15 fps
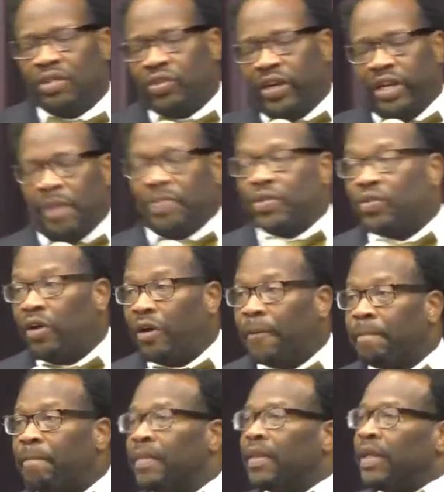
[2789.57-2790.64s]
Trying to help us
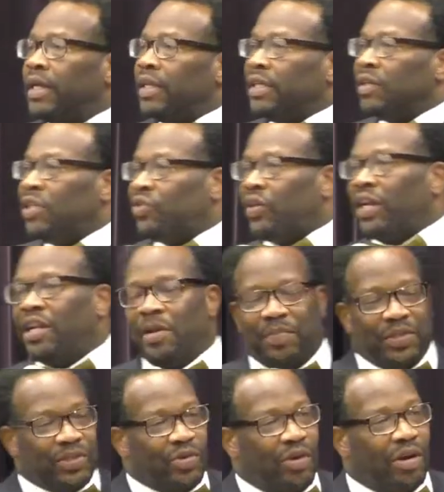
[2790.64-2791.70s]
grow. He trying to help
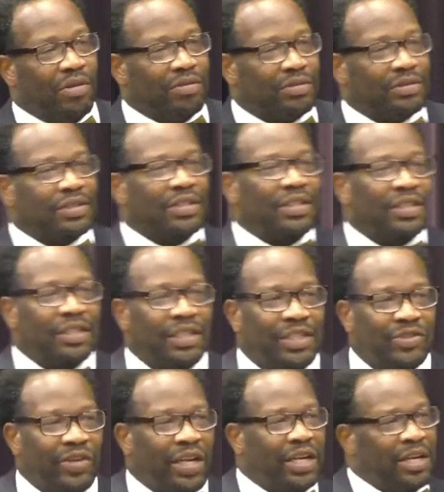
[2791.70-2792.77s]
us grow.
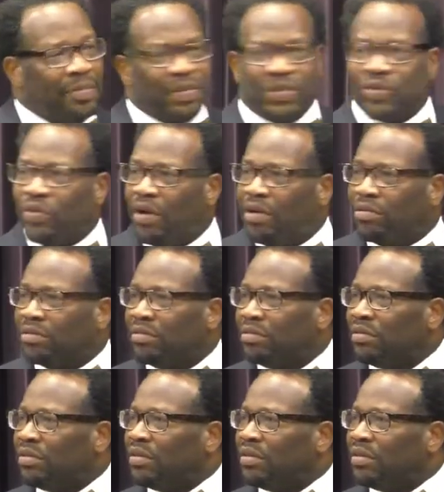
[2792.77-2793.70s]
He trying to help us grow.